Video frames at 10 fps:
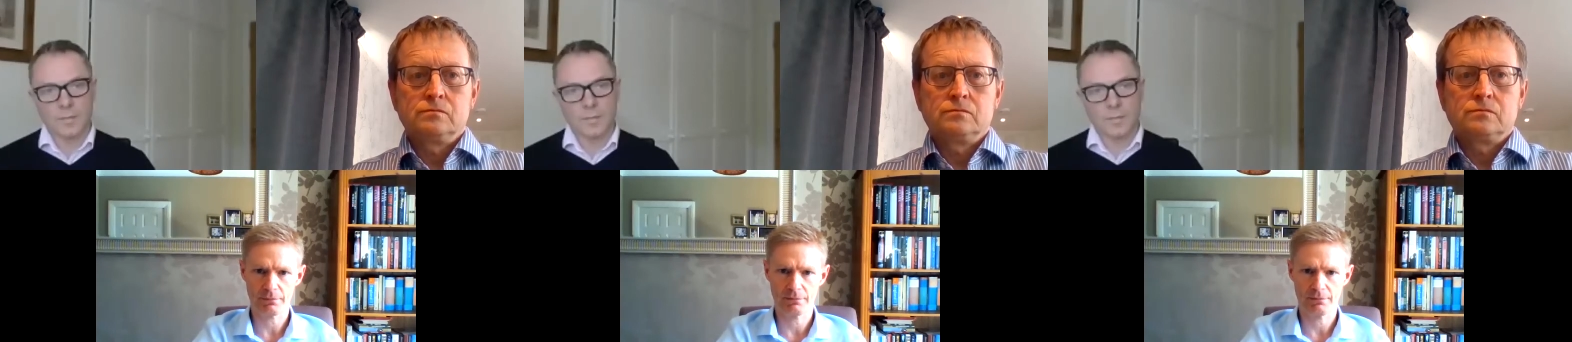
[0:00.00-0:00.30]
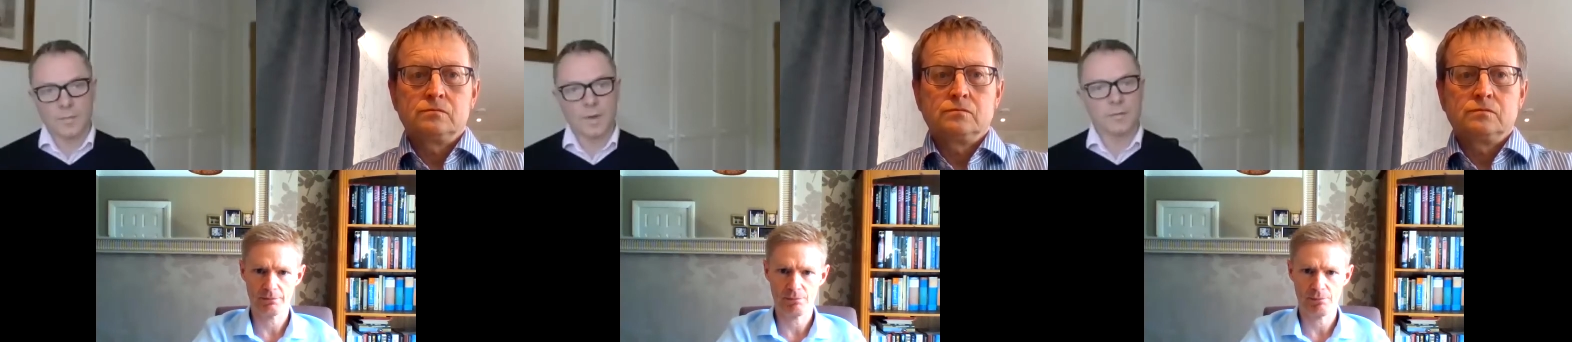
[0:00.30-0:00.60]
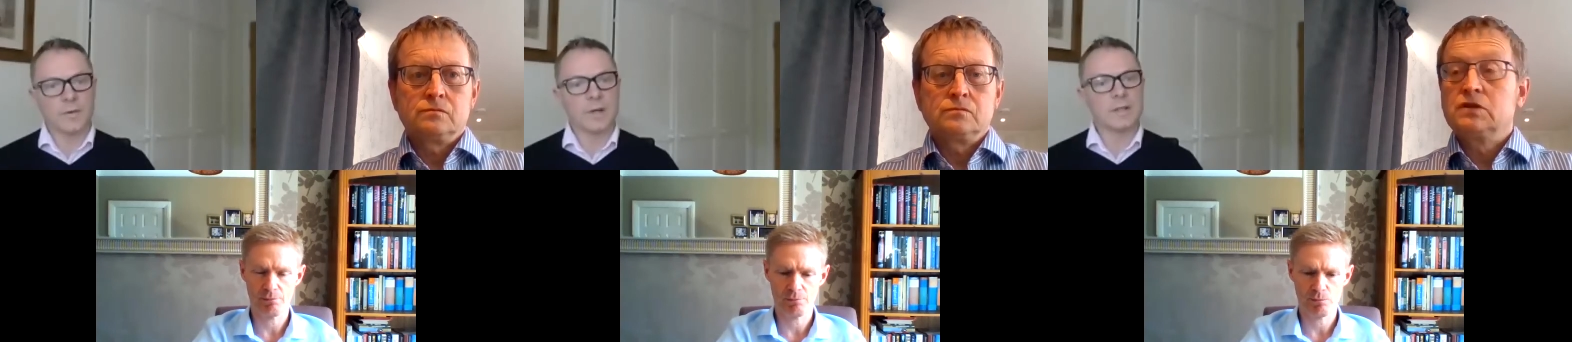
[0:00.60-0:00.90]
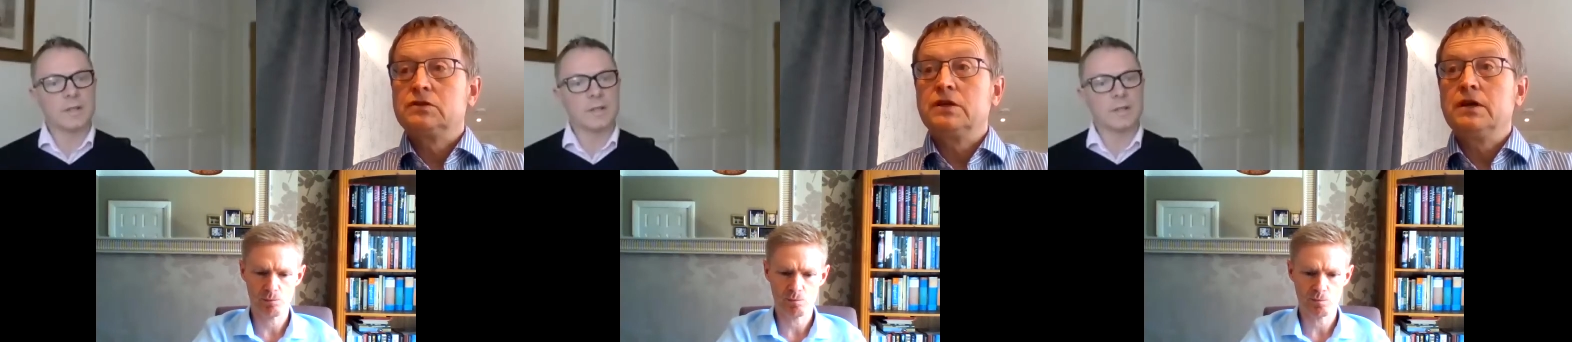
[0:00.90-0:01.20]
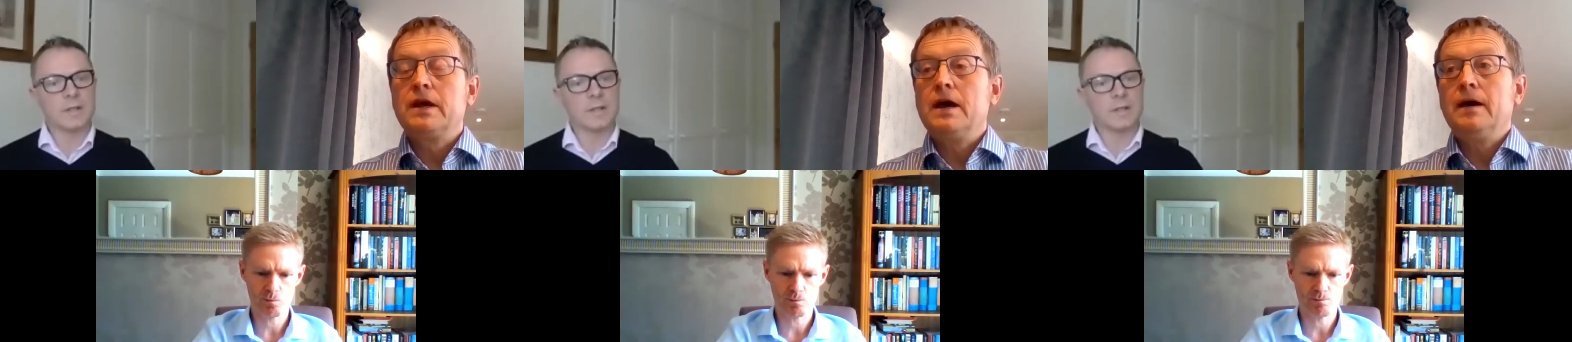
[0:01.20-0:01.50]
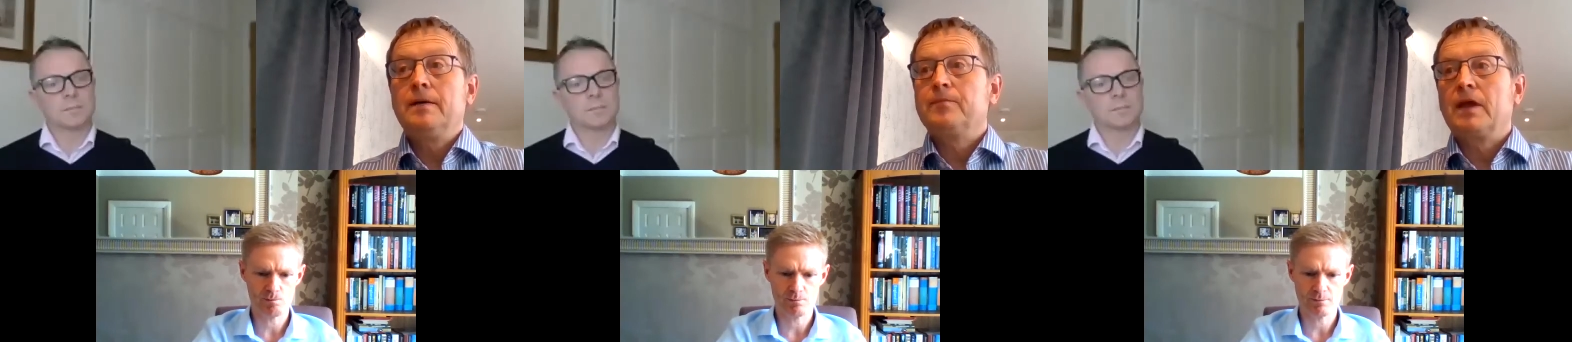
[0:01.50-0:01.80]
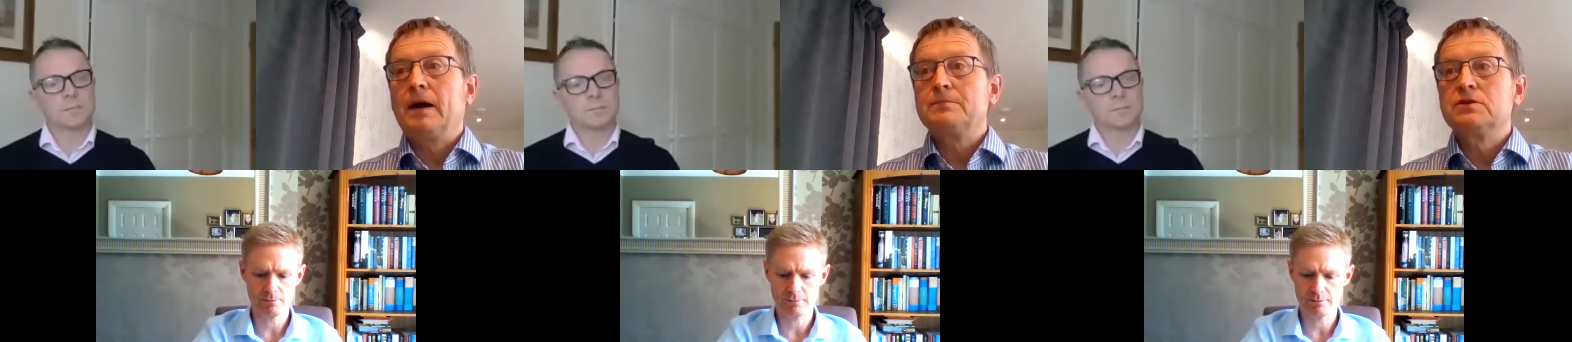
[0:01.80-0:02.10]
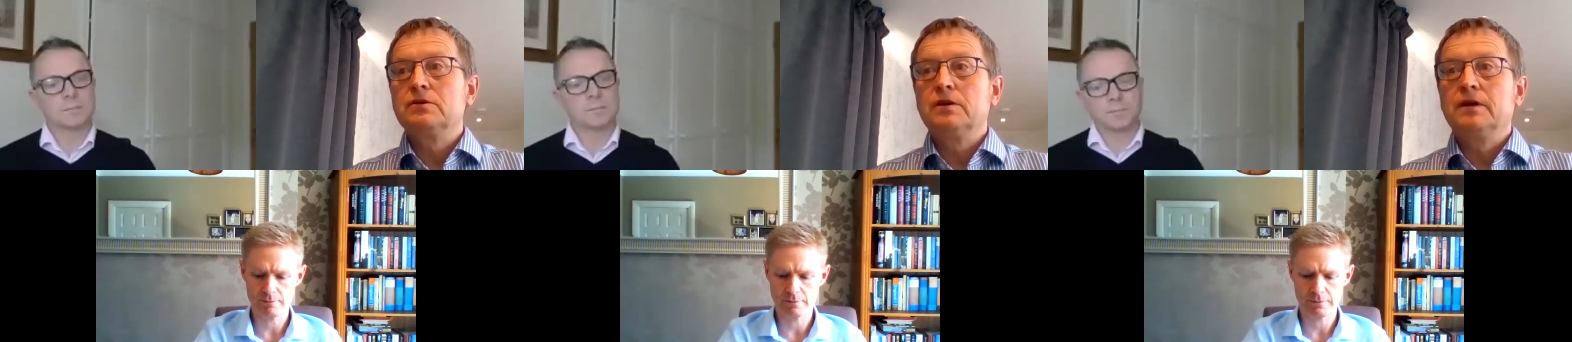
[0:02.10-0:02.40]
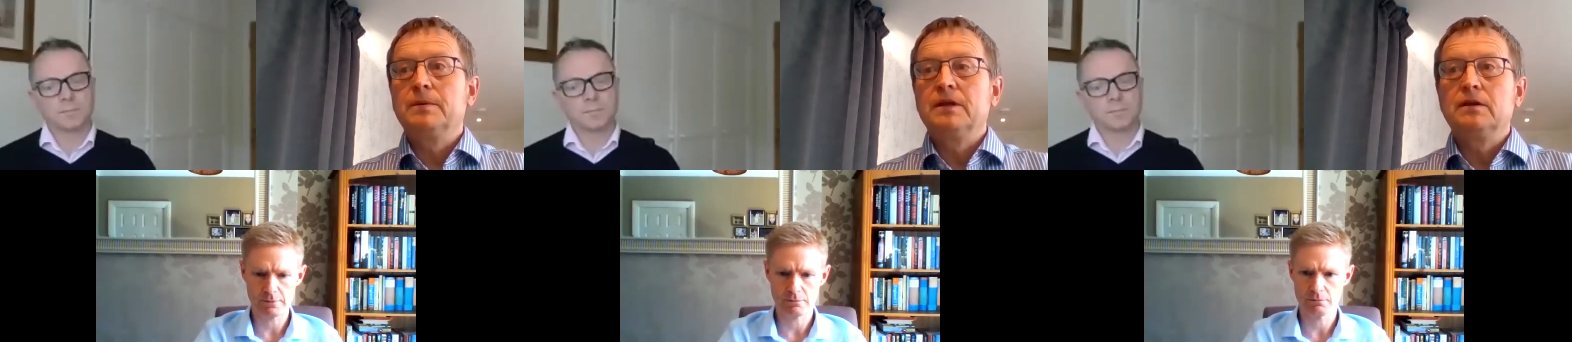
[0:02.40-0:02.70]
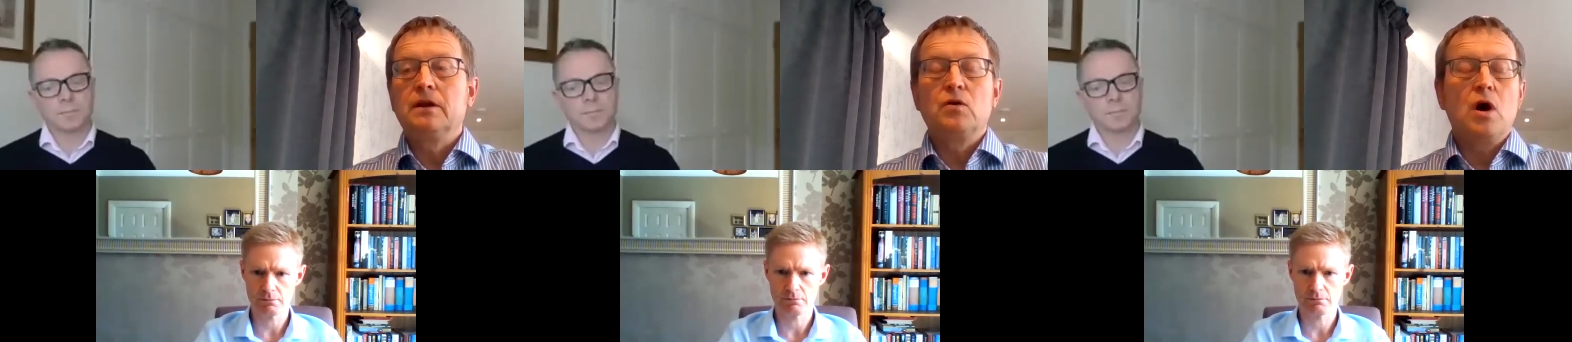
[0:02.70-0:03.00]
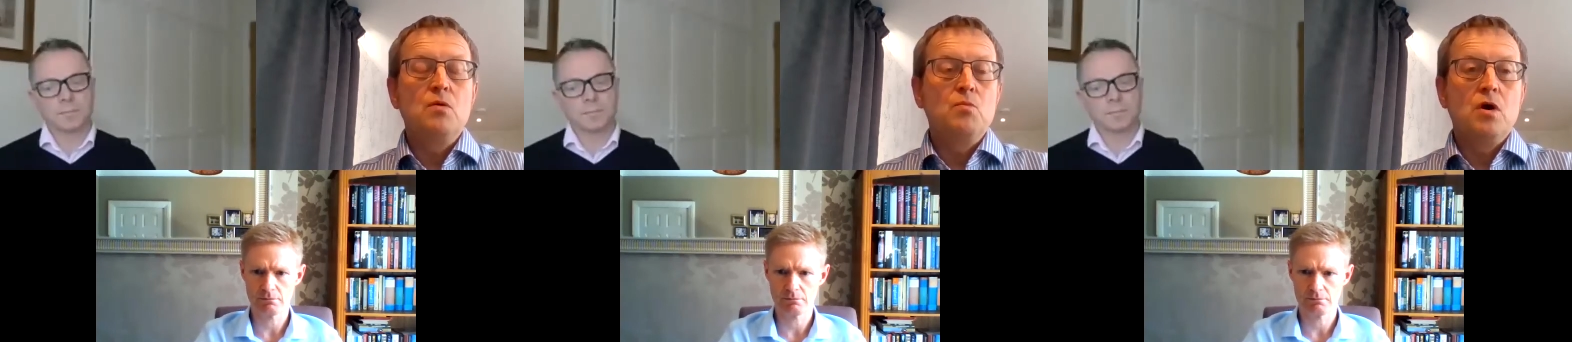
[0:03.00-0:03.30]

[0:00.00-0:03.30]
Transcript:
Speaker 1: Phil. Yeah, absolutely. I mean, you know, home